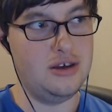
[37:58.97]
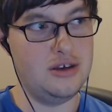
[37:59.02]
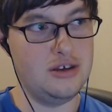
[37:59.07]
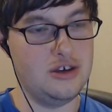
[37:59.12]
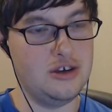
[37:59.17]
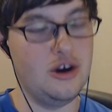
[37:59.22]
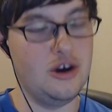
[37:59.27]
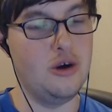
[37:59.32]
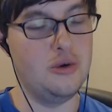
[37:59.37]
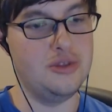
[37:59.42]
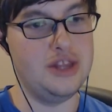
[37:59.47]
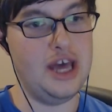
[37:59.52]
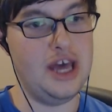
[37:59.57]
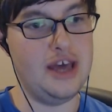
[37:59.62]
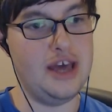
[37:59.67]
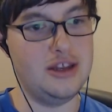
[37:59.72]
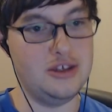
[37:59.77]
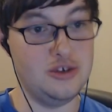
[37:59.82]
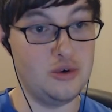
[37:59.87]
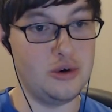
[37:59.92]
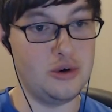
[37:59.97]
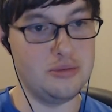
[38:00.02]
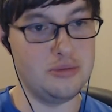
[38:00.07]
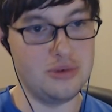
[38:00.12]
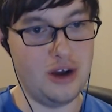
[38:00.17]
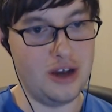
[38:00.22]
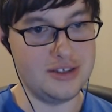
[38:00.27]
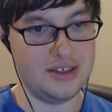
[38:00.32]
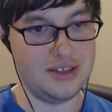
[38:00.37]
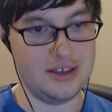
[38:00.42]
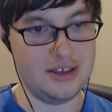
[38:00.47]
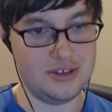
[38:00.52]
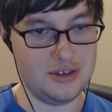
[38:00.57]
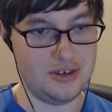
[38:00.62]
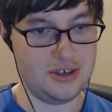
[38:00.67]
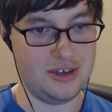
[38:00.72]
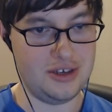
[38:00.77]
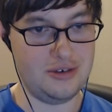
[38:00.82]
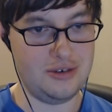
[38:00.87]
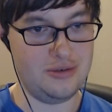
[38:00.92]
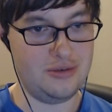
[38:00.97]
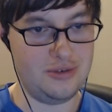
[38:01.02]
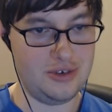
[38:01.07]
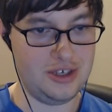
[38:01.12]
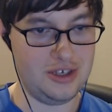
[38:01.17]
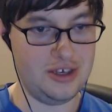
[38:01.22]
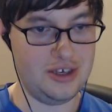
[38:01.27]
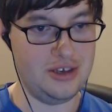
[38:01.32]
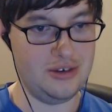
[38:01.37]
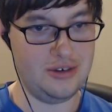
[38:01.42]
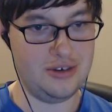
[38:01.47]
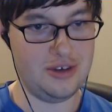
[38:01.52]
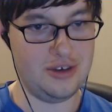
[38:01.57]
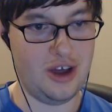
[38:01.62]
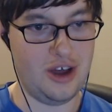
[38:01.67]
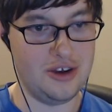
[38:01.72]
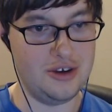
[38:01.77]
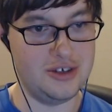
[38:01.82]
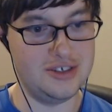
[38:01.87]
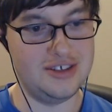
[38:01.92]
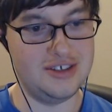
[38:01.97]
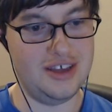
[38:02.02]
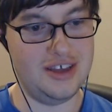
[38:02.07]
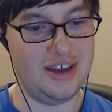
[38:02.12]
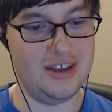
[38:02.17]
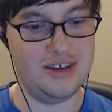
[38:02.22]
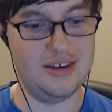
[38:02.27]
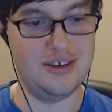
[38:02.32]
code that your processor can understand,